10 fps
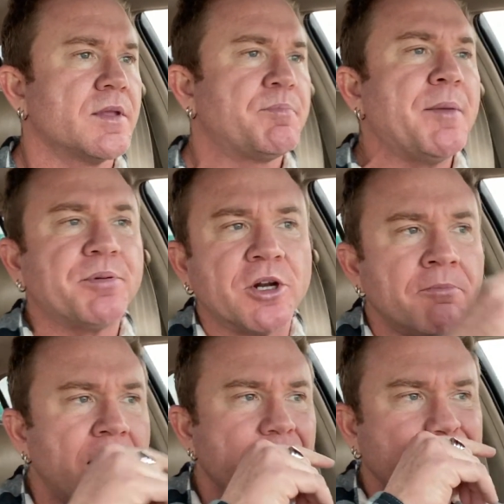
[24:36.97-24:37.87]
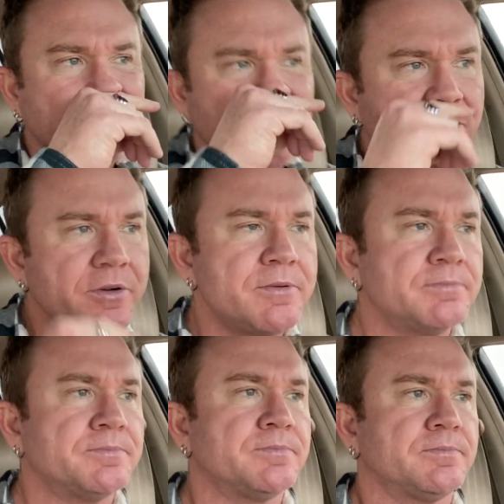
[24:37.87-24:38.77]
People are mocking you,
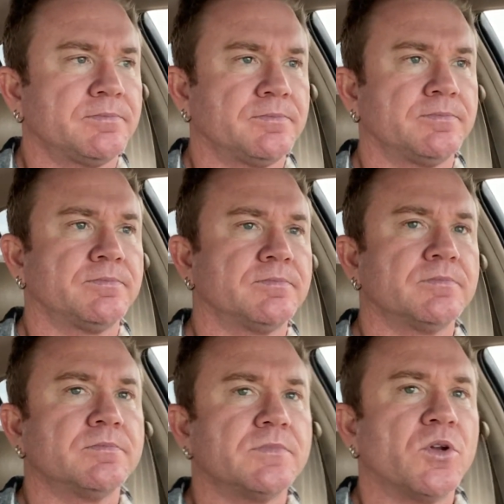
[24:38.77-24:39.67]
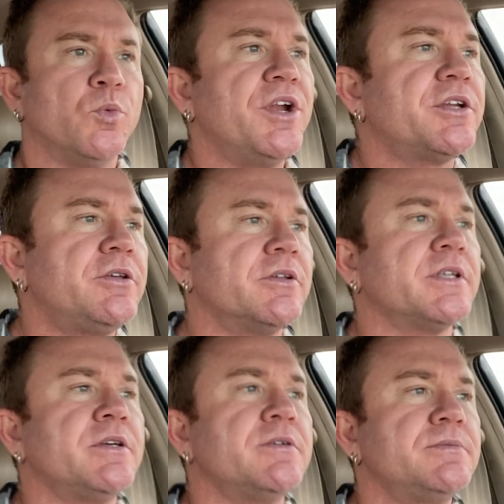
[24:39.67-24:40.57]
ridiculing
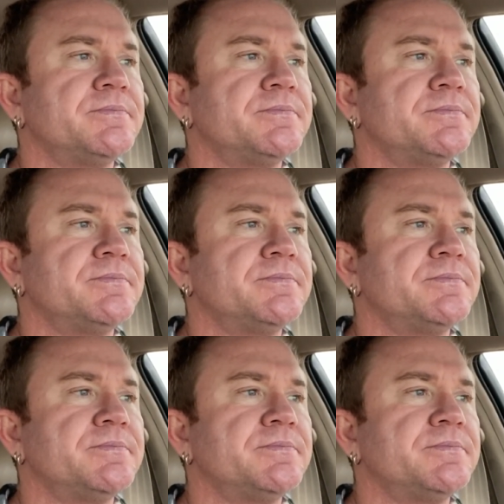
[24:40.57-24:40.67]
you,